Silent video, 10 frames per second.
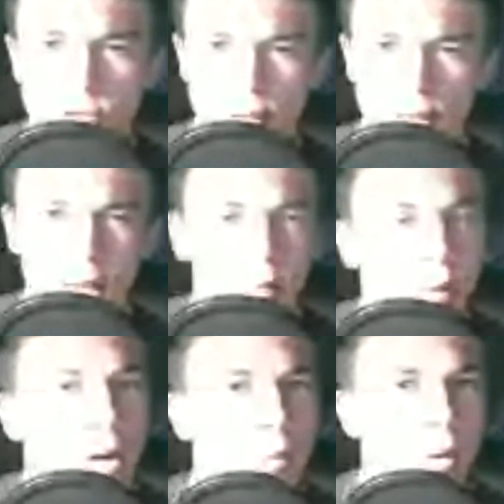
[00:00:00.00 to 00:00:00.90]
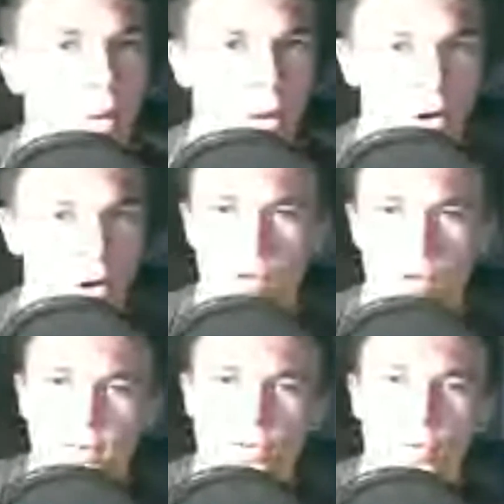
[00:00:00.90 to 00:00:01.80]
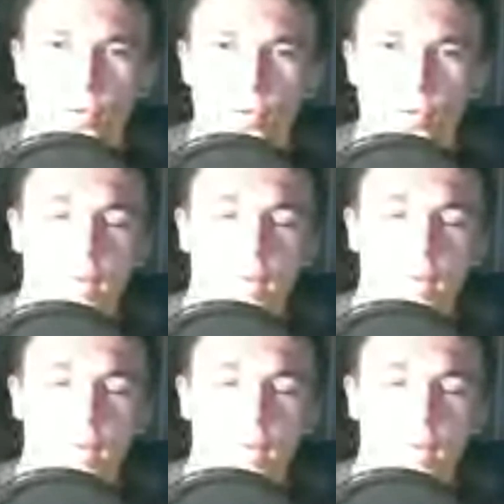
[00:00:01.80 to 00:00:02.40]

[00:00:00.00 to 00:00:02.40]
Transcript: training, bodybuilding, CrossFit training,